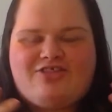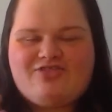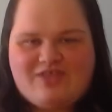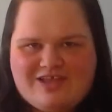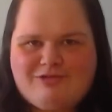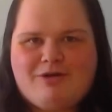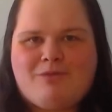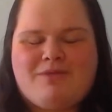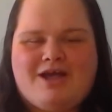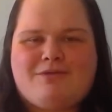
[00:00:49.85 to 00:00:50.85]
think about
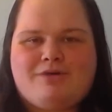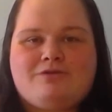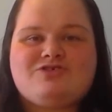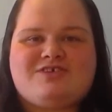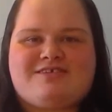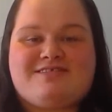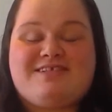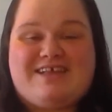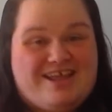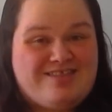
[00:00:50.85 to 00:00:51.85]
my emotions
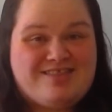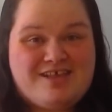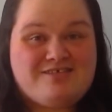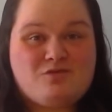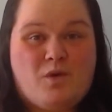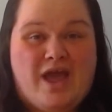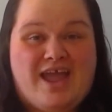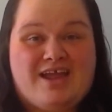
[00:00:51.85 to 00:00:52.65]
in this way